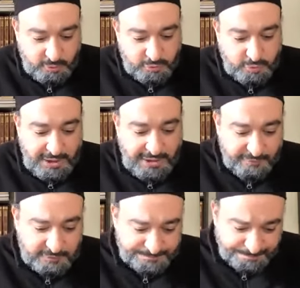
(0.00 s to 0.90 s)

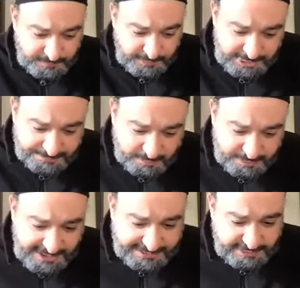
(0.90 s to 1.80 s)
Whoever is
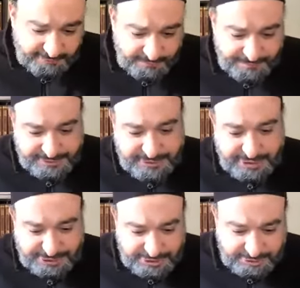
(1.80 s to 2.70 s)
protected from the
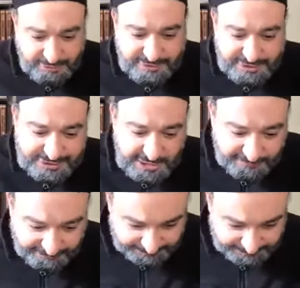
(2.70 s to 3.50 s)
stinginess of his self,